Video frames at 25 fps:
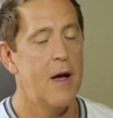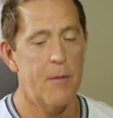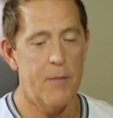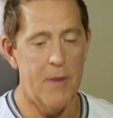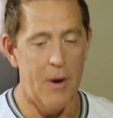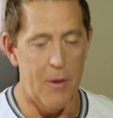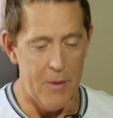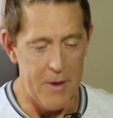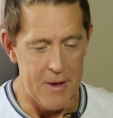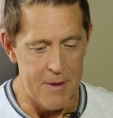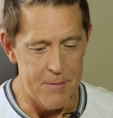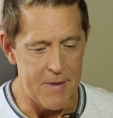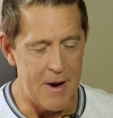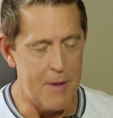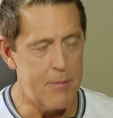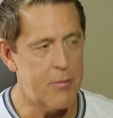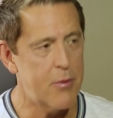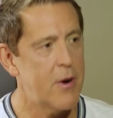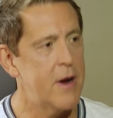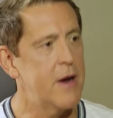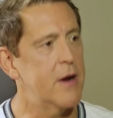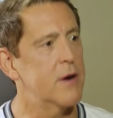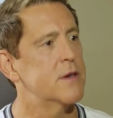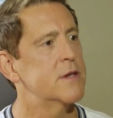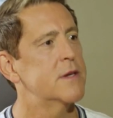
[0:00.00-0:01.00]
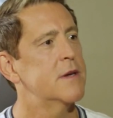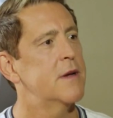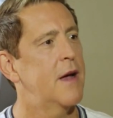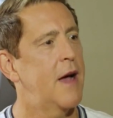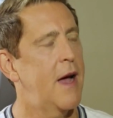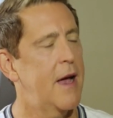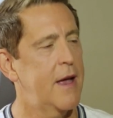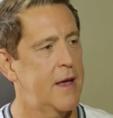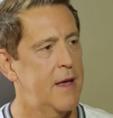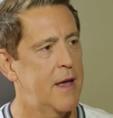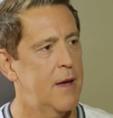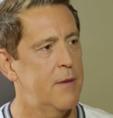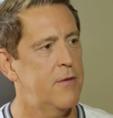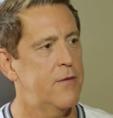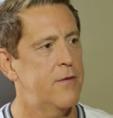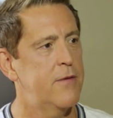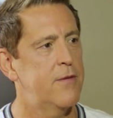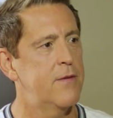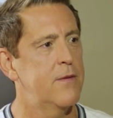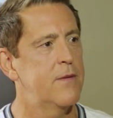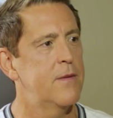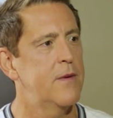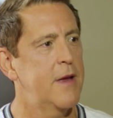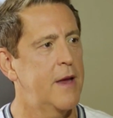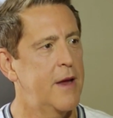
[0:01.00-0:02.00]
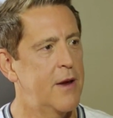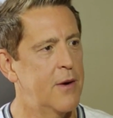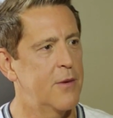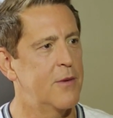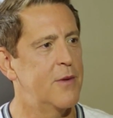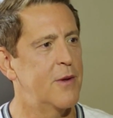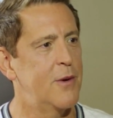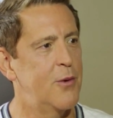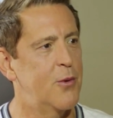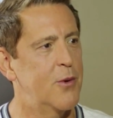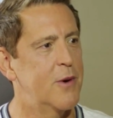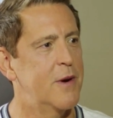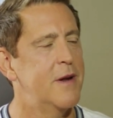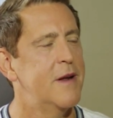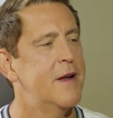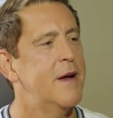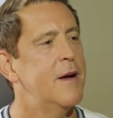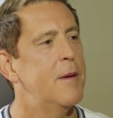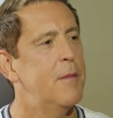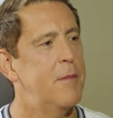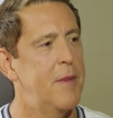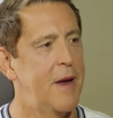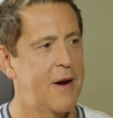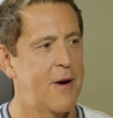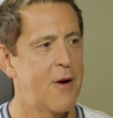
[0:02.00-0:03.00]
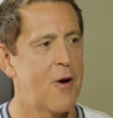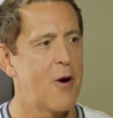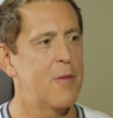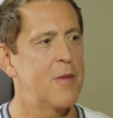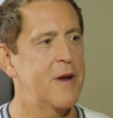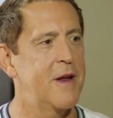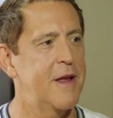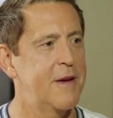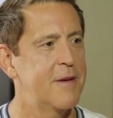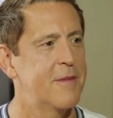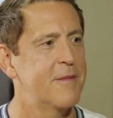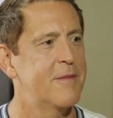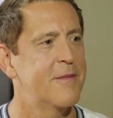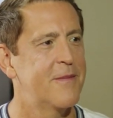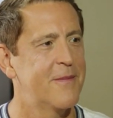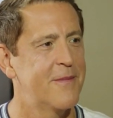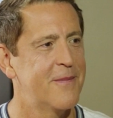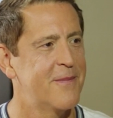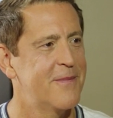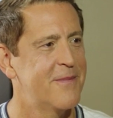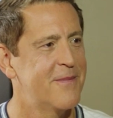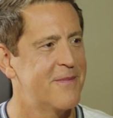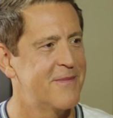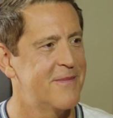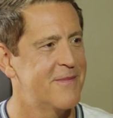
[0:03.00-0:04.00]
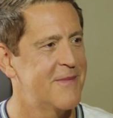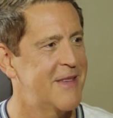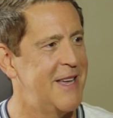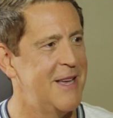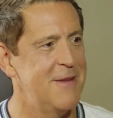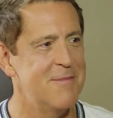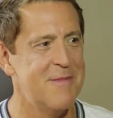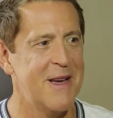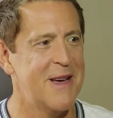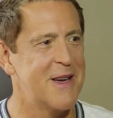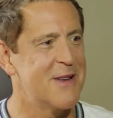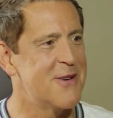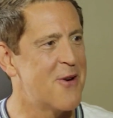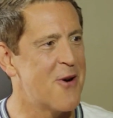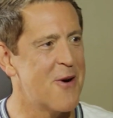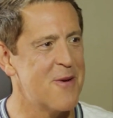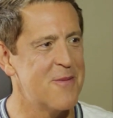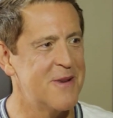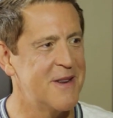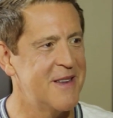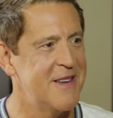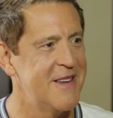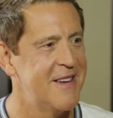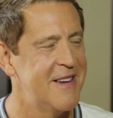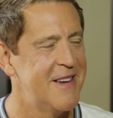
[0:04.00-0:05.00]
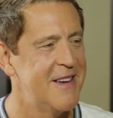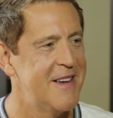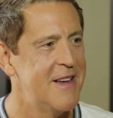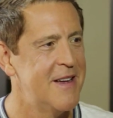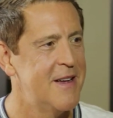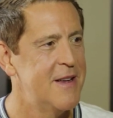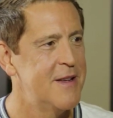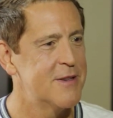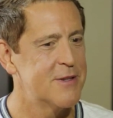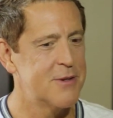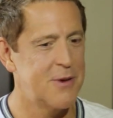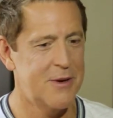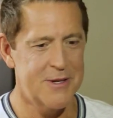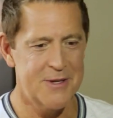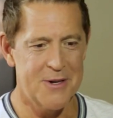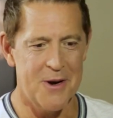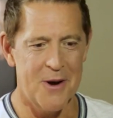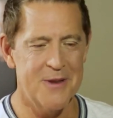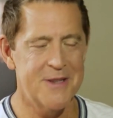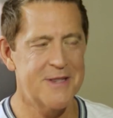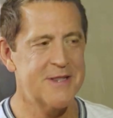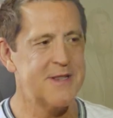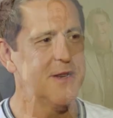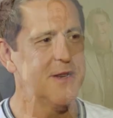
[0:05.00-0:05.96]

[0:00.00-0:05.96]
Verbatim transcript: But in my prayers, I kept hearing the Lord make harmony, keep making harmony. So I started